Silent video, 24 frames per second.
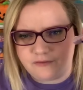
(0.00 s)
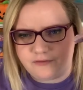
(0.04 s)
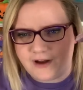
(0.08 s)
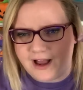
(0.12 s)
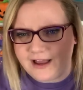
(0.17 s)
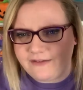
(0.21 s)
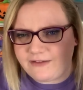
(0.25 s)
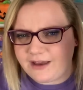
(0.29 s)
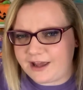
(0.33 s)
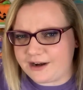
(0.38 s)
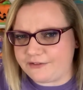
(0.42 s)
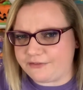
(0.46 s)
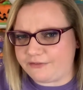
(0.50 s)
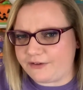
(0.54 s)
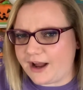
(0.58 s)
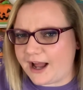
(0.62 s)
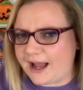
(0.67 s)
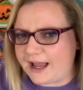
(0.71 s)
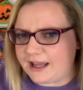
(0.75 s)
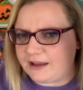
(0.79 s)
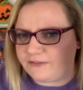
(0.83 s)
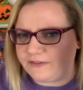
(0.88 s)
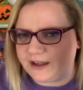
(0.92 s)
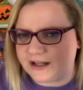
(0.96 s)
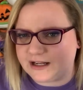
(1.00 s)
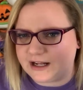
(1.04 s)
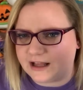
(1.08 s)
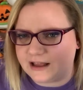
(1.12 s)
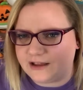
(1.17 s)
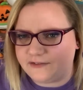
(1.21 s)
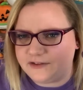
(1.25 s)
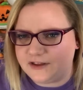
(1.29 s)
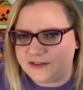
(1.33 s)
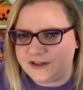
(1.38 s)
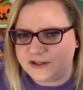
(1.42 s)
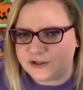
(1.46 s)
5 out of 5, and I
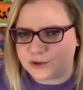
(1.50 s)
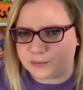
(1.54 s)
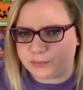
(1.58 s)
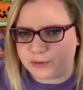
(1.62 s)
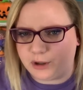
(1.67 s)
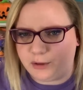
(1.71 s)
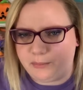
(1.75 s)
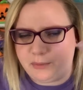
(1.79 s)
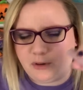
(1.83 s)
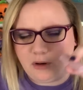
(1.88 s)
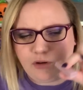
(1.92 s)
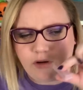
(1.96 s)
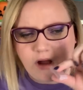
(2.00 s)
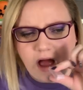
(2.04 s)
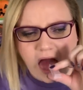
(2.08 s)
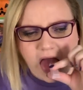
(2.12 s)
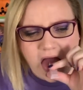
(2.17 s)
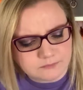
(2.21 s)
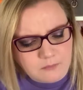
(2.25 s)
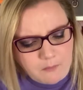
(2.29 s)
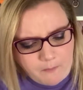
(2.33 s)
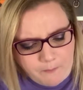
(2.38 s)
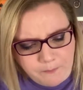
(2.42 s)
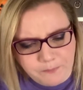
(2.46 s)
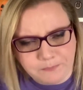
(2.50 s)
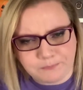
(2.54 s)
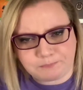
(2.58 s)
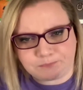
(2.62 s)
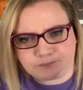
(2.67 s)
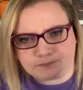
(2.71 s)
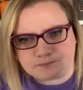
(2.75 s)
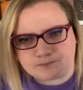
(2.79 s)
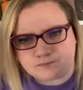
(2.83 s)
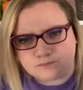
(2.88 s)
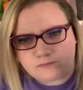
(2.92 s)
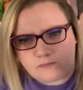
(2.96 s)
love that these are purple. Mmm,
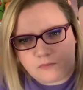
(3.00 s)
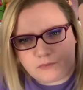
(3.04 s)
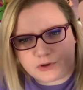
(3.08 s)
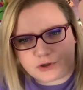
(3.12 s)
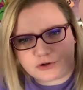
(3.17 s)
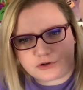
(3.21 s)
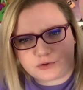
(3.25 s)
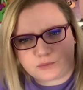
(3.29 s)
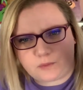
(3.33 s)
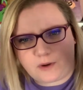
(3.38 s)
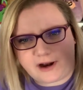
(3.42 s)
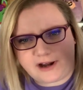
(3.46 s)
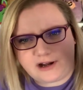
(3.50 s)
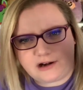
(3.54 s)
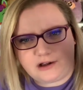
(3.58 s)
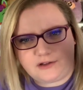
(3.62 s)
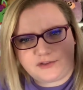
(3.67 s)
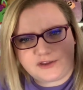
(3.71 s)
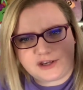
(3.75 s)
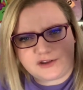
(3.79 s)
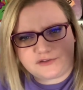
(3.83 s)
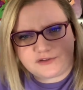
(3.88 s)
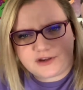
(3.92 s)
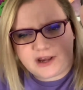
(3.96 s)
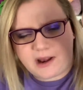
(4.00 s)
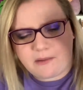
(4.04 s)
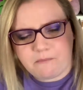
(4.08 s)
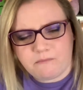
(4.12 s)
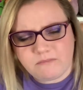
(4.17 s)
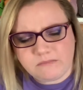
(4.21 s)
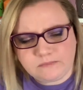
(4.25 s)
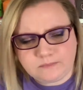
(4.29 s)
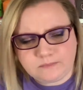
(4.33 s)
they're just white on the inside.